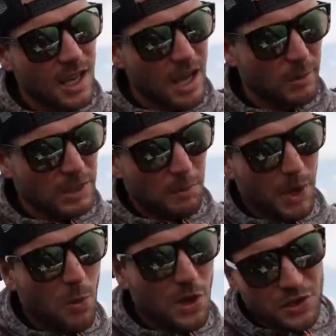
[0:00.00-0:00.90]
And with the
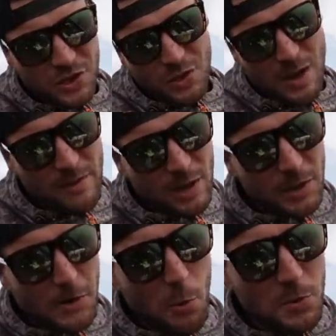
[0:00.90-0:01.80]
big ones, you have a lot
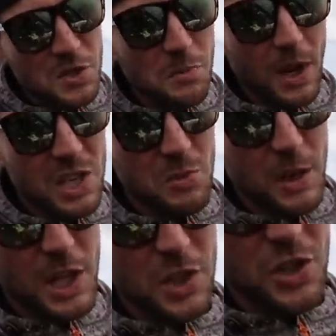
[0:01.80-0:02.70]
of open space where they can